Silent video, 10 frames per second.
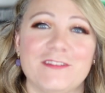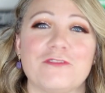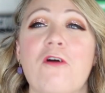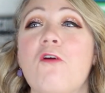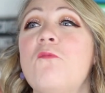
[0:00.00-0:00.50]
So
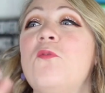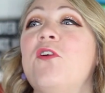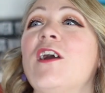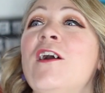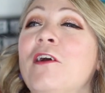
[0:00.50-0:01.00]
the whole
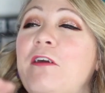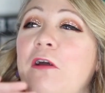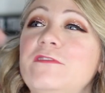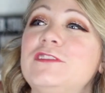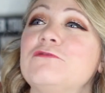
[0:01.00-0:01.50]
book
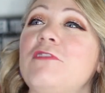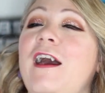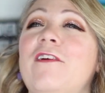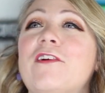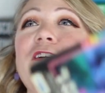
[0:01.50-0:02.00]
goes
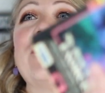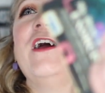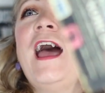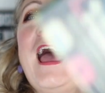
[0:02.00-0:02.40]
throughout her,